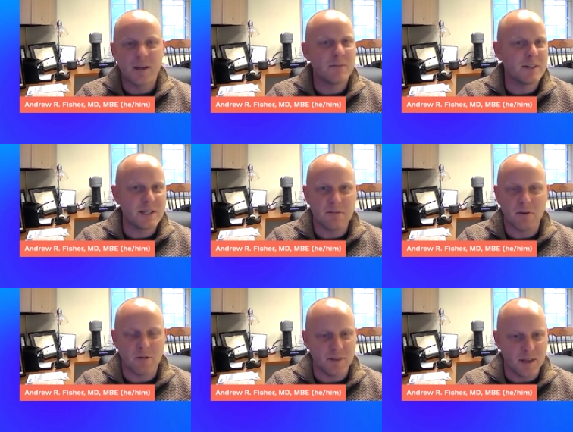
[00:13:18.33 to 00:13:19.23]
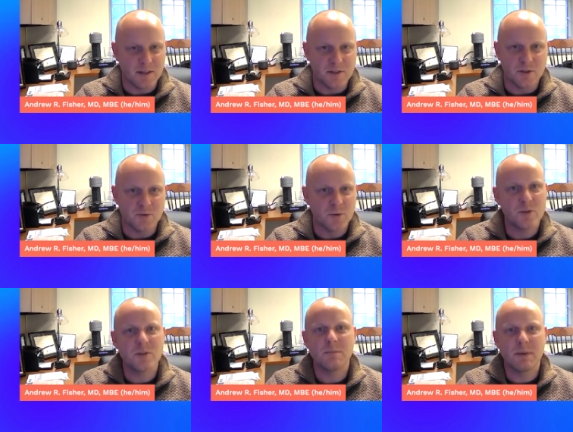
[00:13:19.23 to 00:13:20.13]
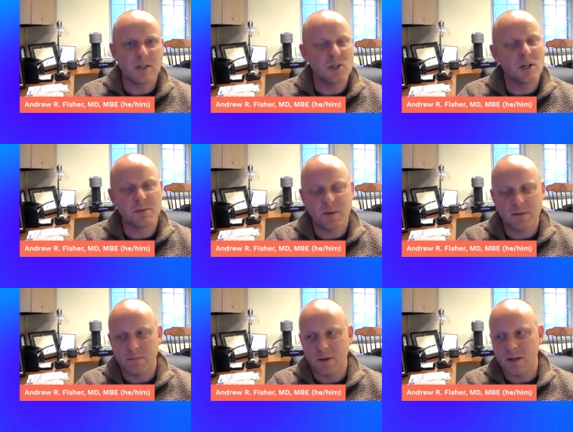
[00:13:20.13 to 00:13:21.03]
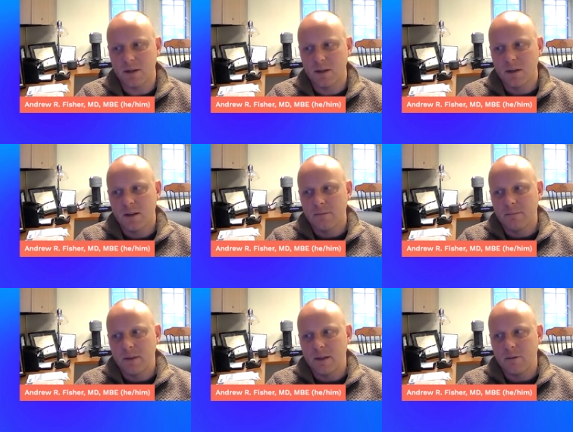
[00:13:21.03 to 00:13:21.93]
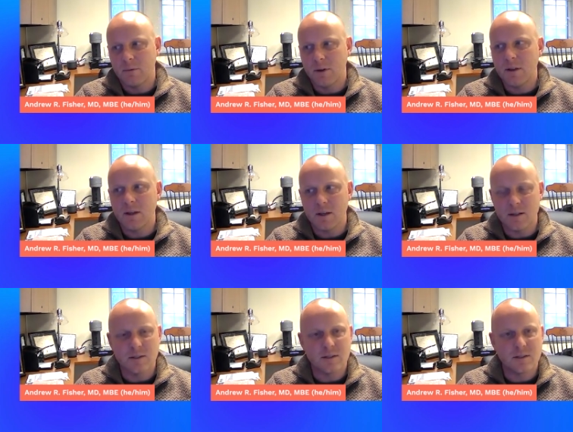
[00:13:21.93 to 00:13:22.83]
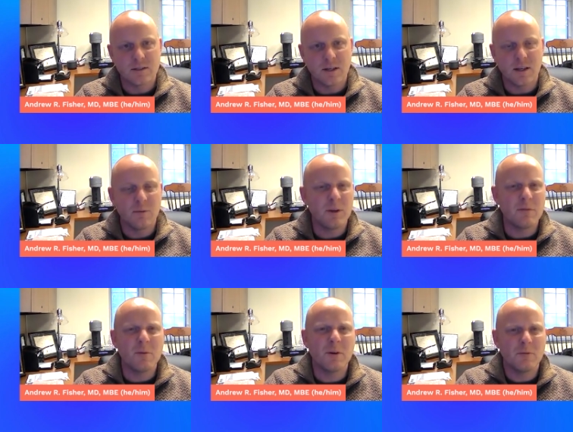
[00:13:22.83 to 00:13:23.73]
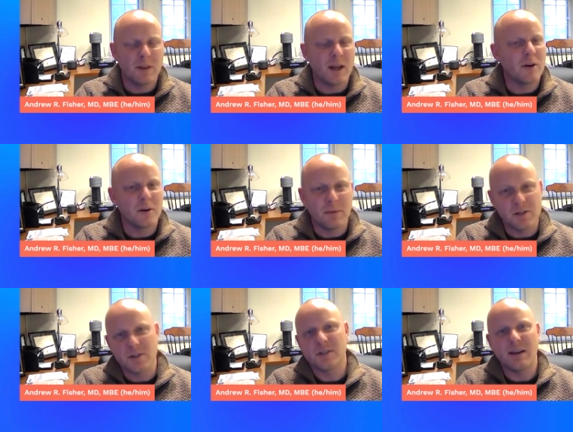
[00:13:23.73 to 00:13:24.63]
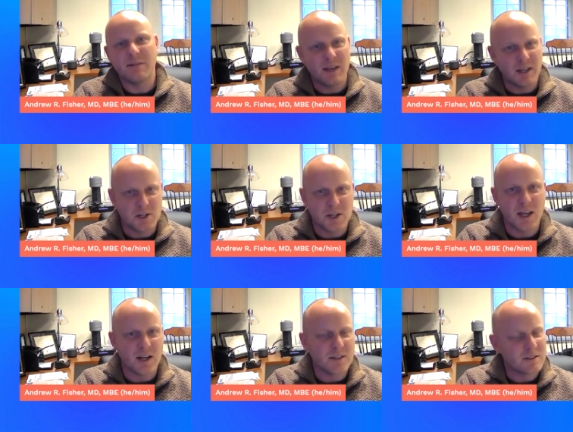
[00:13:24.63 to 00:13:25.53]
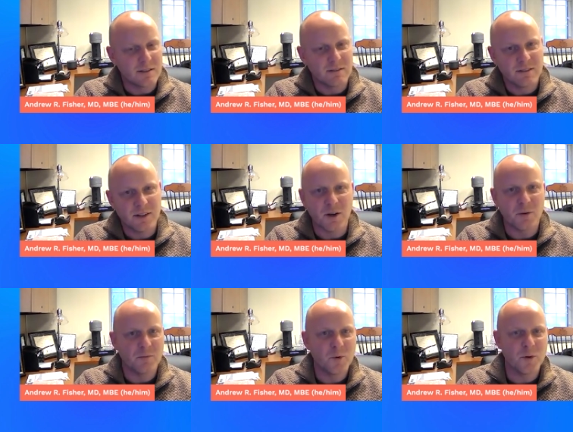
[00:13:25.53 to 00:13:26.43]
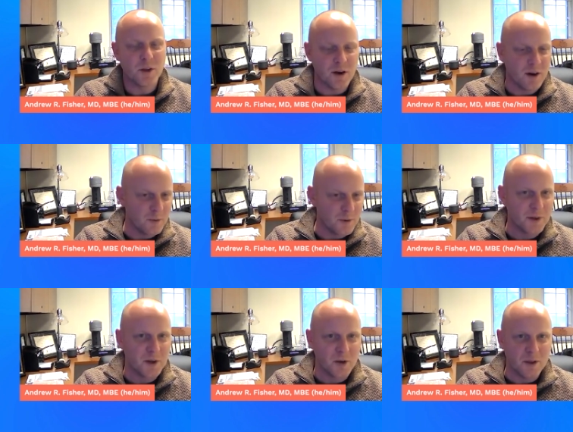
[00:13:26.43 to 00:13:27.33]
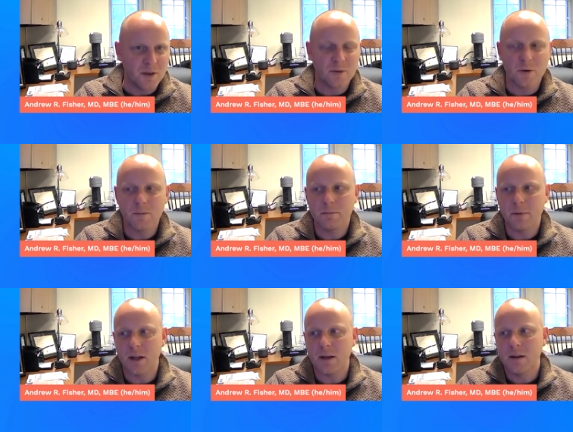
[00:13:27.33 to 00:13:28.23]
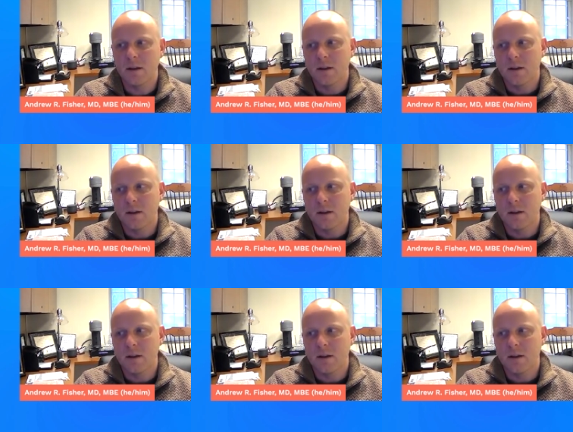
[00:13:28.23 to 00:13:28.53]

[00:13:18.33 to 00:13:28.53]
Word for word: None of us have all the answers. We're using best judgment, but it really is and we never want to rely on our patients to have to educate us on you know who they are what they're going through but